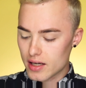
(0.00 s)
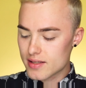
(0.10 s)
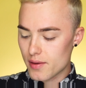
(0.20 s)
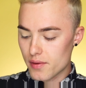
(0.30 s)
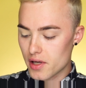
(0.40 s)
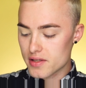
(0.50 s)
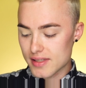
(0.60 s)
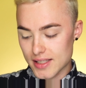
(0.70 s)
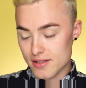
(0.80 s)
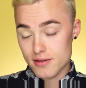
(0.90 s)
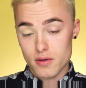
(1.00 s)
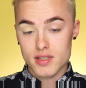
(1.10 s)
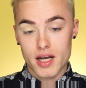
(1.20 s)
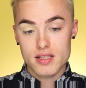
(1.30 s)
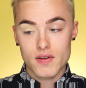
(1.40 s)
Does anyone else think that's so
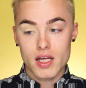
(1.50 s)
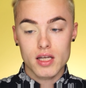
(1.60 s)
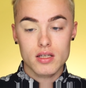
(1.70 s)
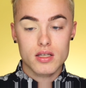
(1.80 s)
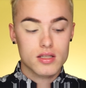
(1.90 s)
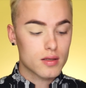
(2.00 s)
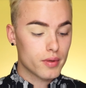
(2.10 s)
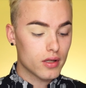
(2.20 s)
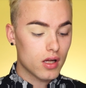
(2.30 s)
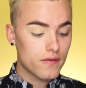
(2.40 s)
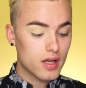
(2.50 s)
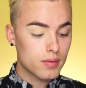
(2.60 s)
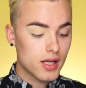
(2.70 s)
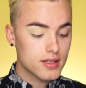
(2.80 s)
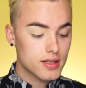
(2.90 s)
satisfying to peel off
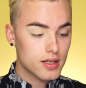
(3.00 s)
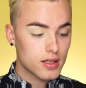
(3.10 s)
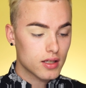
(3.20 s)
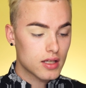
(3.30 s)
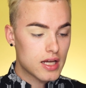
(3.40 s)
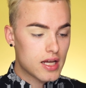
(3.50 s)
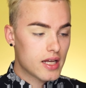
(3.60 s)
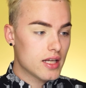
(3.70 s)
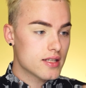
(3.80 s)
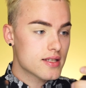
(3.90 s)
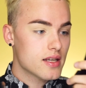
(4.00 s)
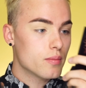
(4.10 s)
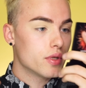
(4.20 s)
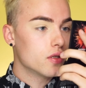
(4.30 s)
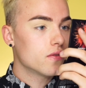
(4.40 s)
that plastic and see
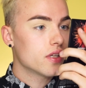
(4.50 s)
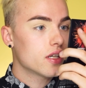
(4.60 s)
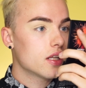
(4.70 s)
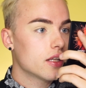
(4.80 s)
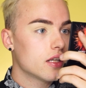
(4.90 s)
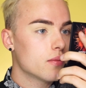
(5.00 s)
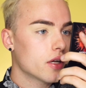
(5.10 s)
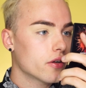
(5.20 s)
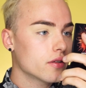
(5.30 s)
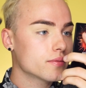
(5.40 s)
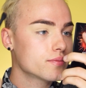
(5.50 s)
a beautifully clean mirror?